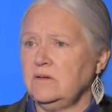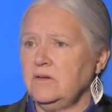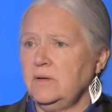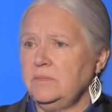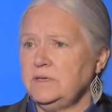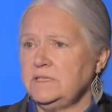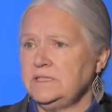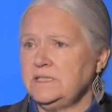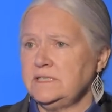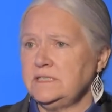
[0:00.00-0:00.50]

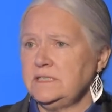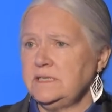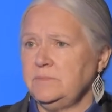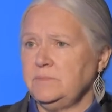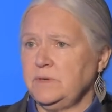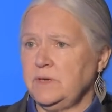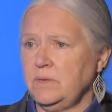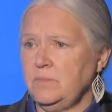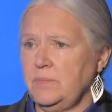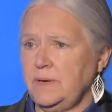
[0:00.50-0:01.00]
criminal system
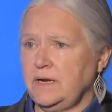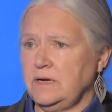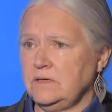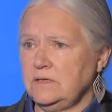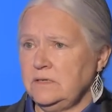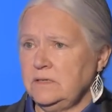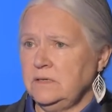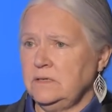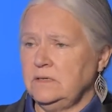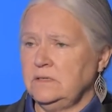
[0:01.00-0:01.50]

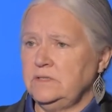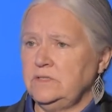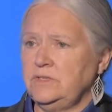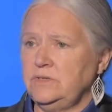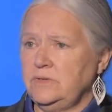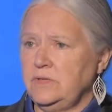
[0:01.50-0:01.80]
compared to